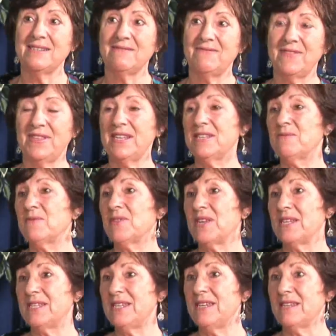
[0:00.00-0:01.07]
For that's what
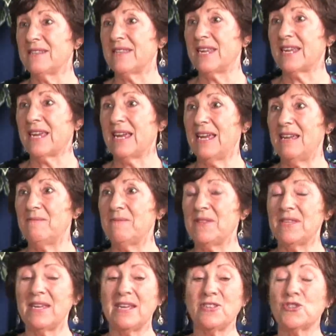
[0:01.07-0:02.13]
they did. They came
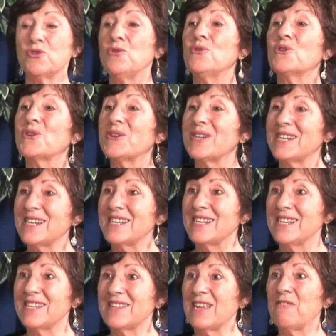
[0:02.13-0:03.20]
and they took,
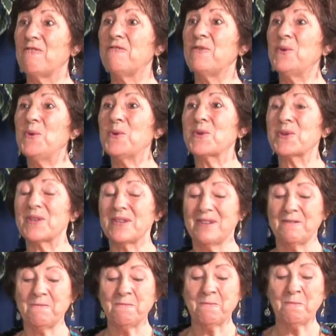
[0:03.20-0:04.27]
they fought.
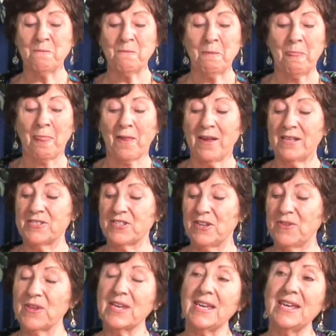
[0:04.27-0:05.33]
And
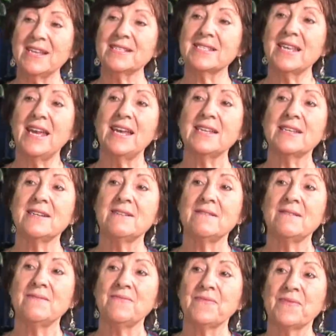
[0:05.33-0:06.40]
so the king said,
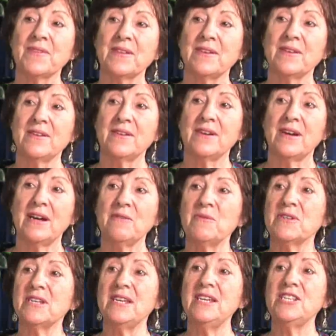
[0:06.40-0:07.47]
I
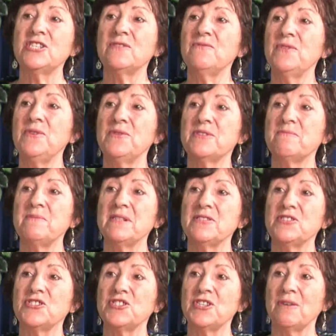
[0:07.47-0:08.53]
want each of you to
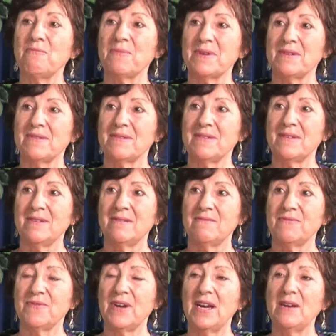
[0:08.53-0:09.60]
build a ship
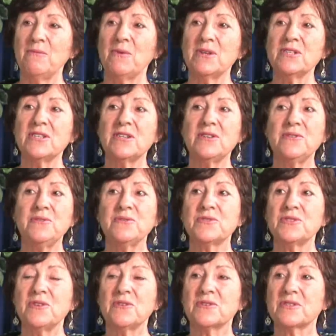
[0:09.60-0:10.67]
for I want to
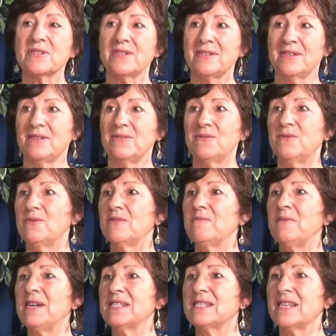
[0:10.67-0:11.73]
lose not all
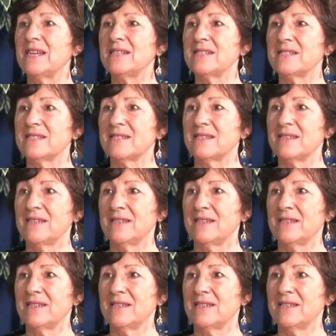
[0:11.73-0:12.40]
of my sons,